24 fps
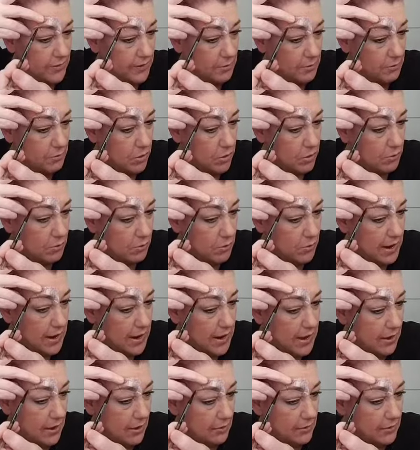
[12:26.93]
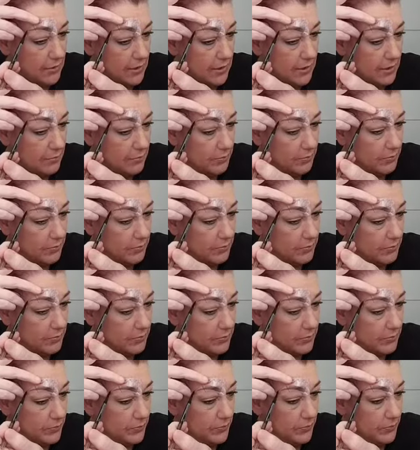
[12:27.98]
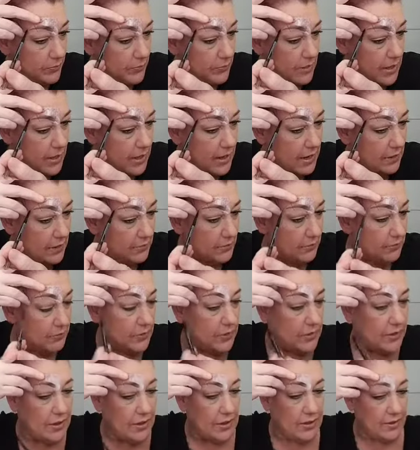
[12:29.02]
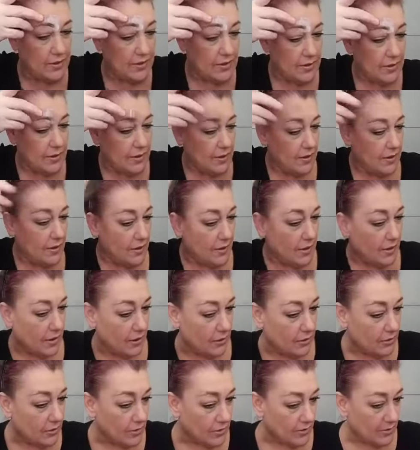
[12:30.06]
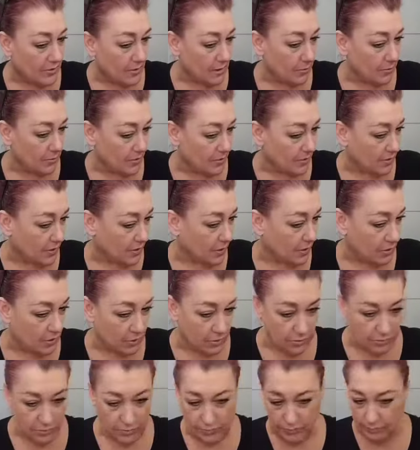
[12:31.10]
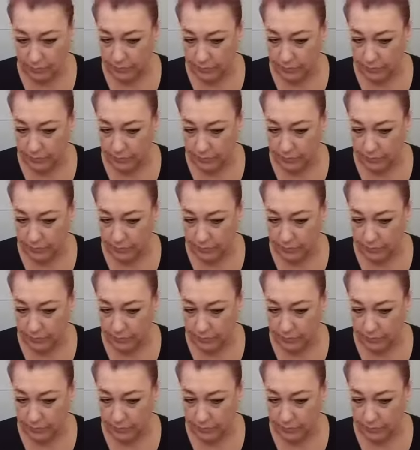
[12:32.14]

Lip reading: just had more brow to not have to fill in, because it just seems so